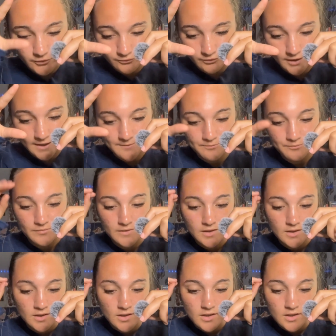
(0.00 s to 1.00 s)
right?
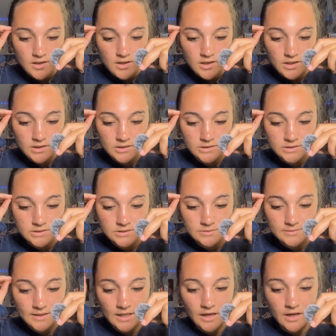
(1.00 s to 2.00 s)

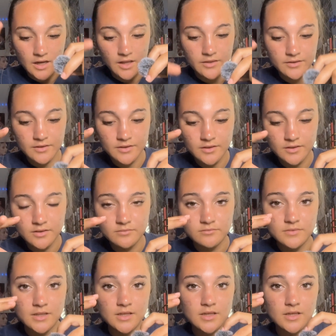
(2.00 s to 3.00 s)
Another
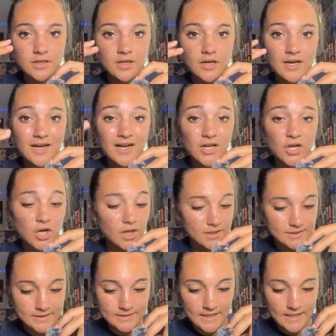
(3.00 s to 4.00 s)

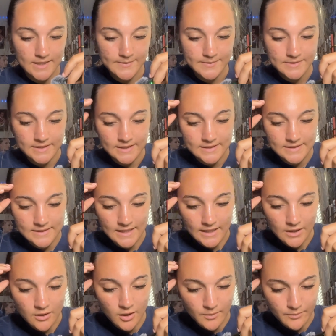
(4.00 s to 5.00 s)
concept is
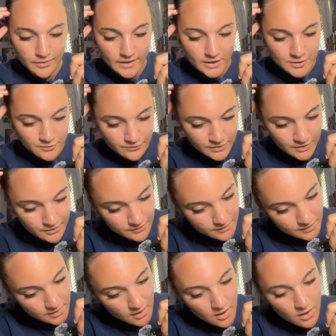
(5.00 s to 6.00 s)
that complex
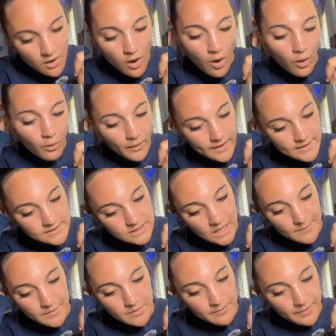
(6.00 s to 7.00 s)
roots always
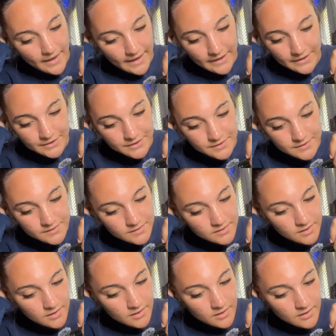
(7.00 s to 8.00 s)
come in
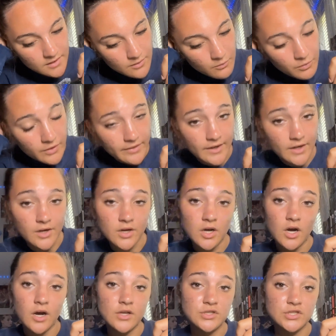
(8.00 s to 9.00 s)
pairs where they are
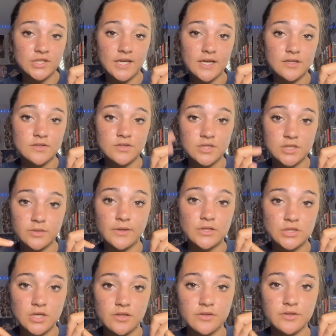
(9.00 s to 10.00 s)
conjugates to
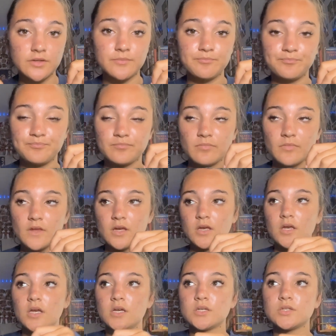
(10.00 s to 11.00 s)
each other.
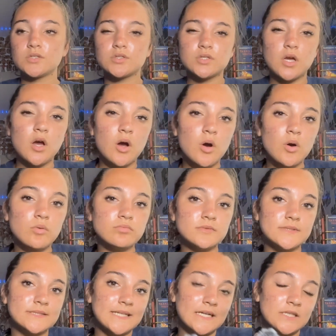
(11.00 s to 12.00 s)
So
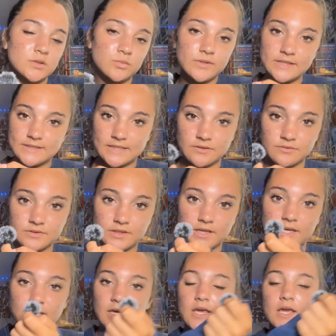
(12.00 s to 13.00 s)
that's what it sounds
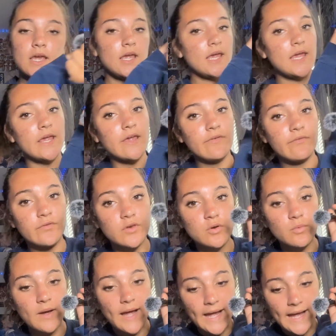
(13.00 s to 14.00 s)
like. If
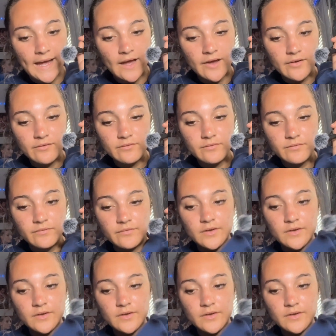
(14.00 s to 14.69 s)
you have